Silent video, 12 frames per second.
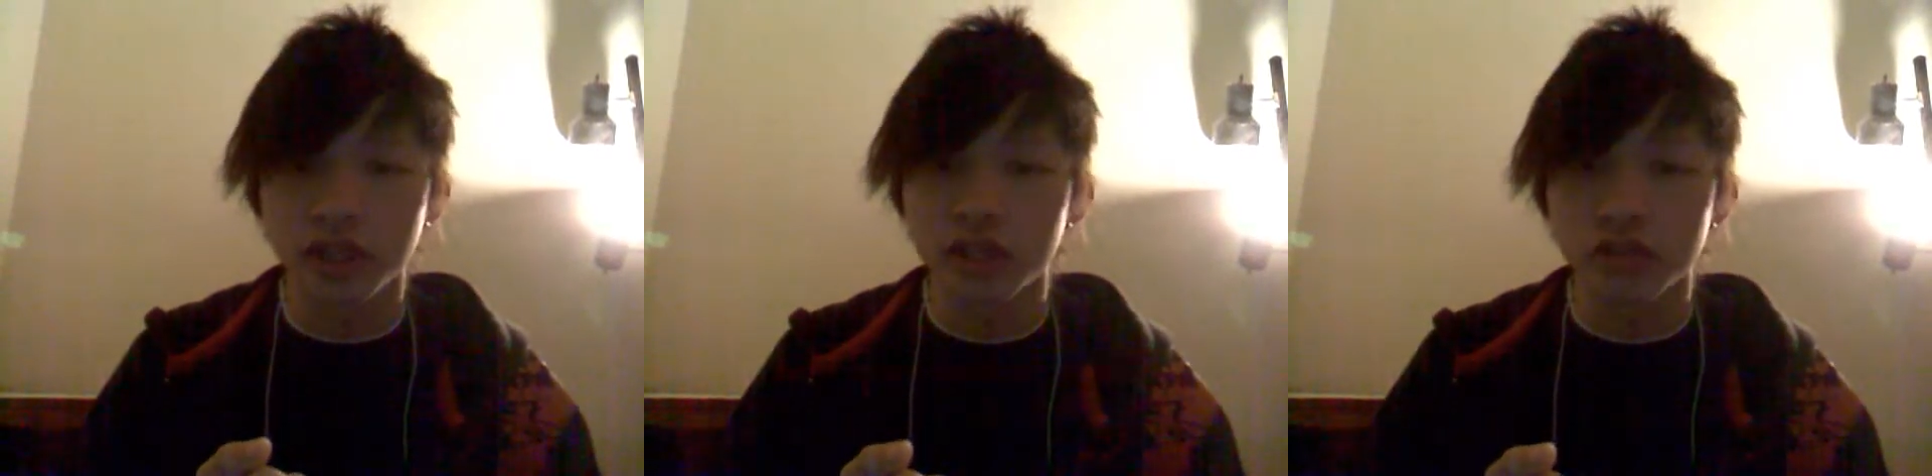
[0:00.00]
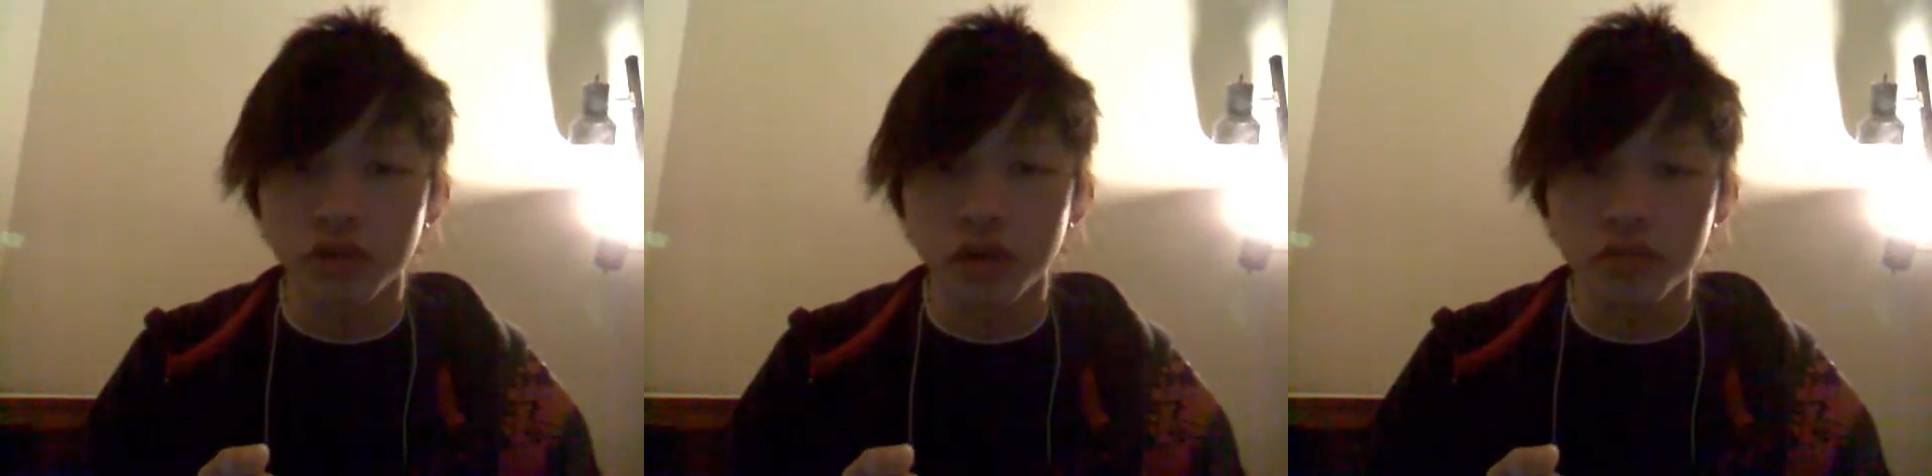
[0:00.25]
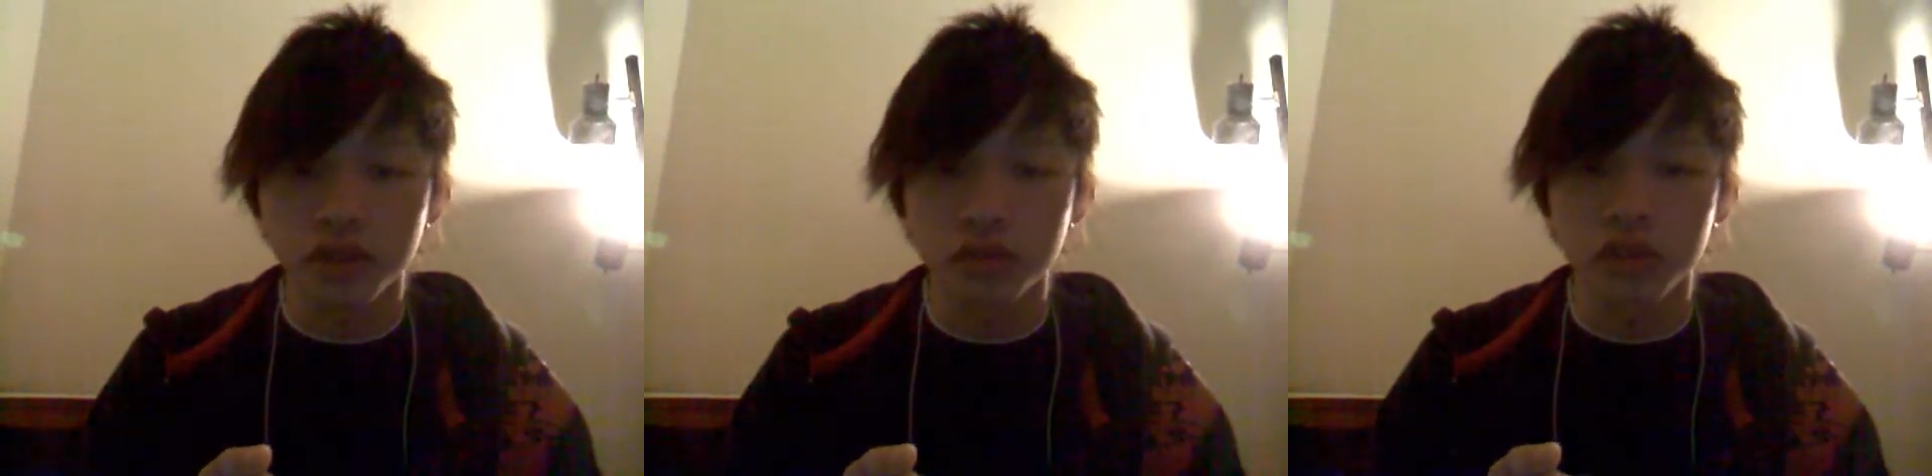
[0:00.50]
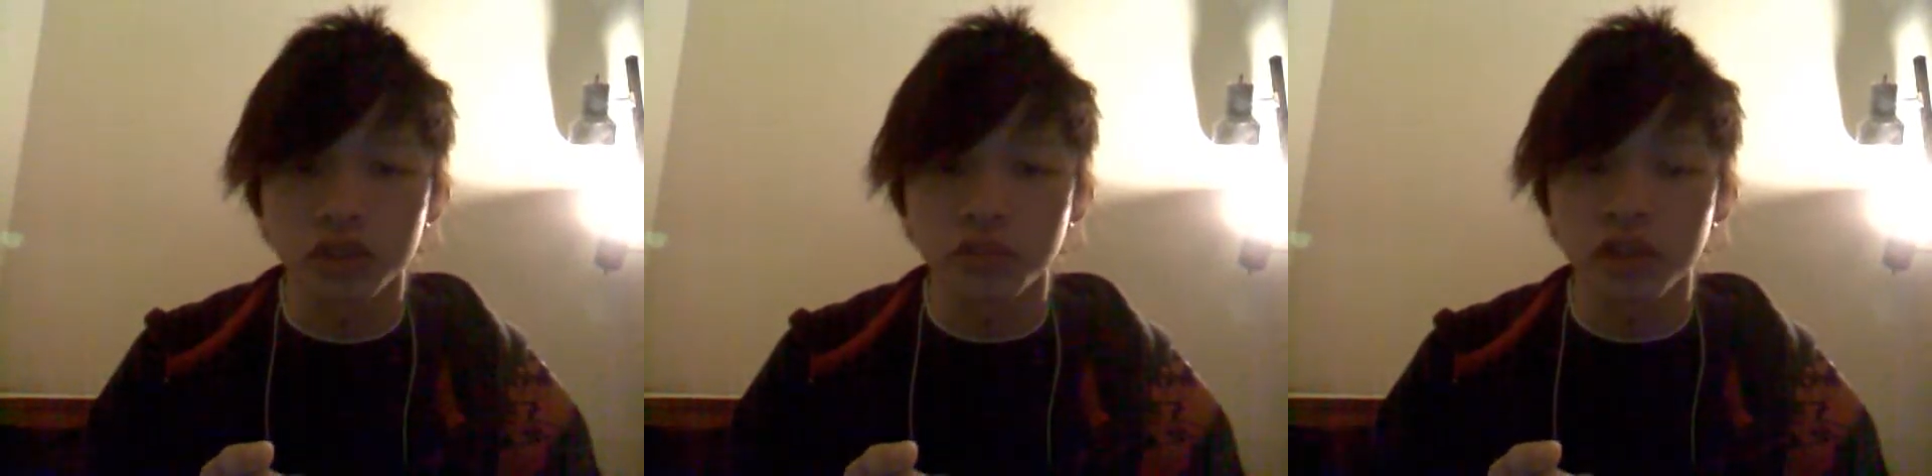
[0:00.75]
and then drop it,
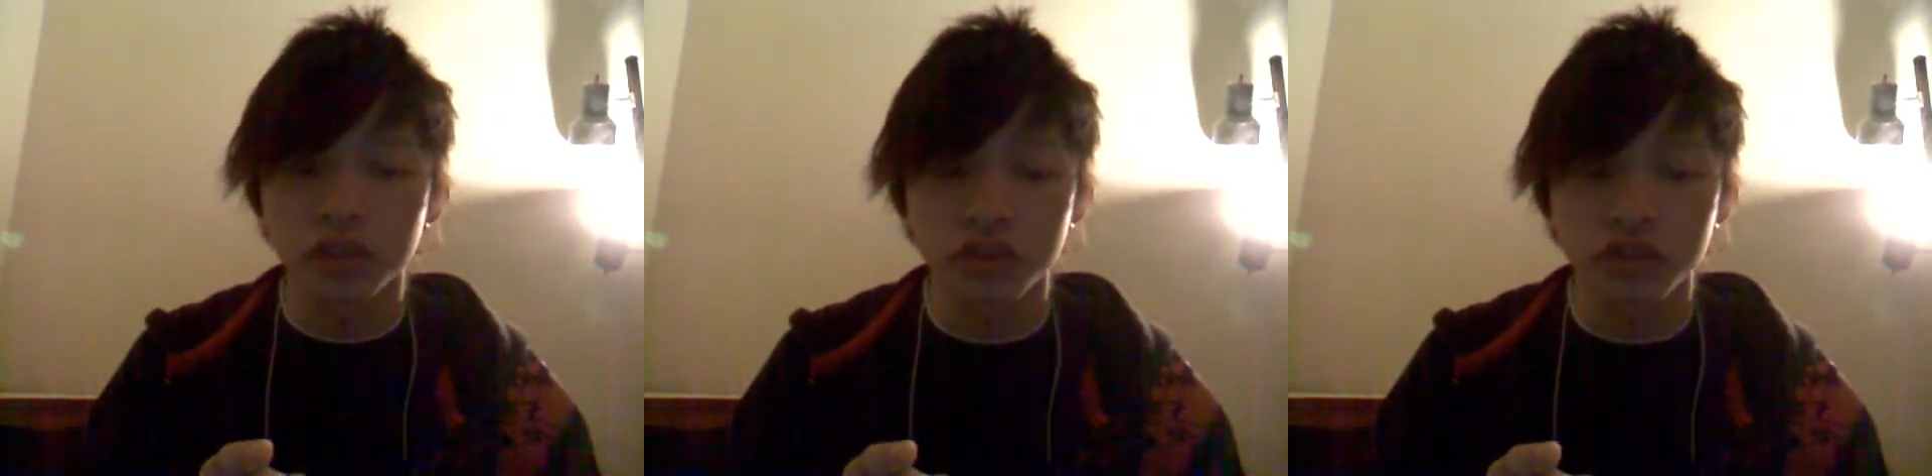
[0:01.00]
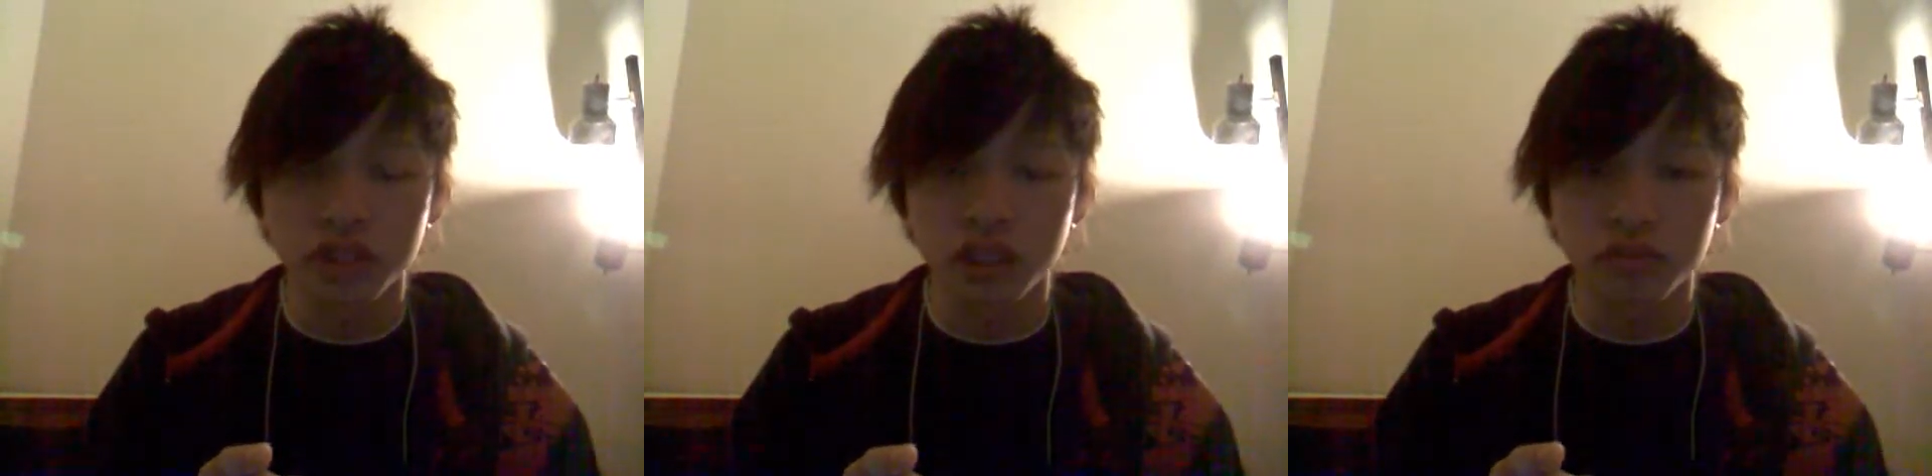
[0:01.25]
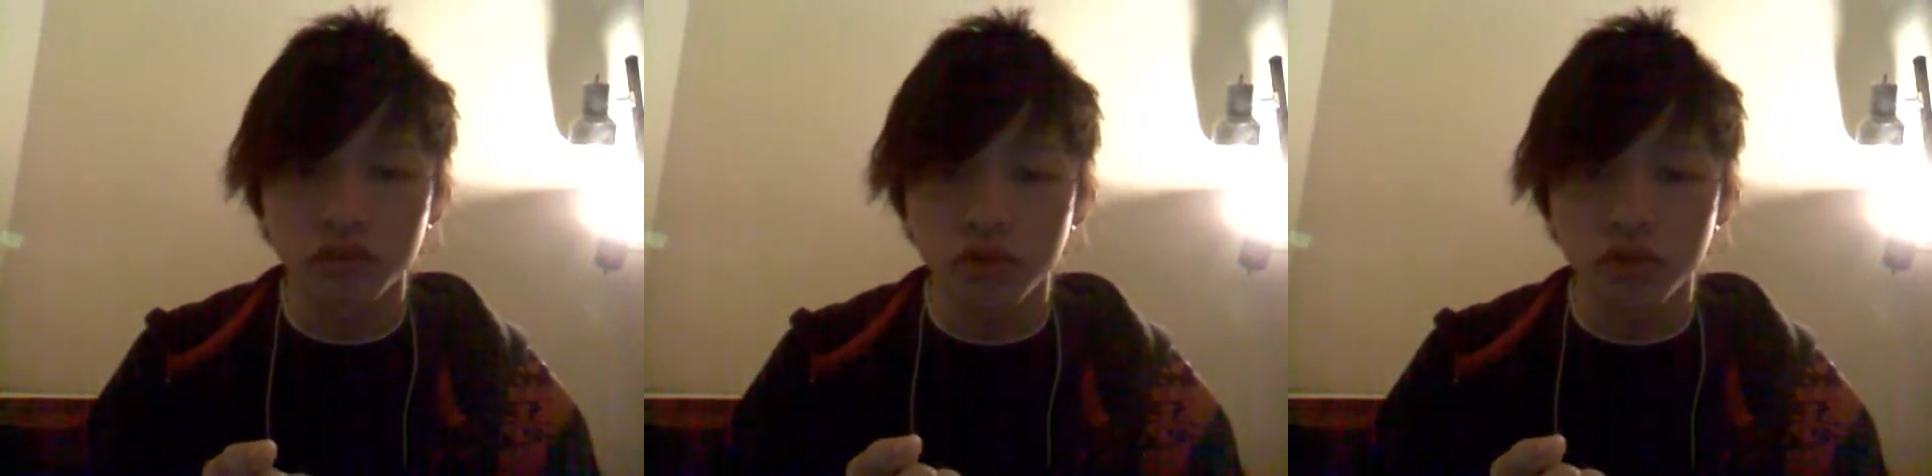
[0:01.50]
or smash 2 times,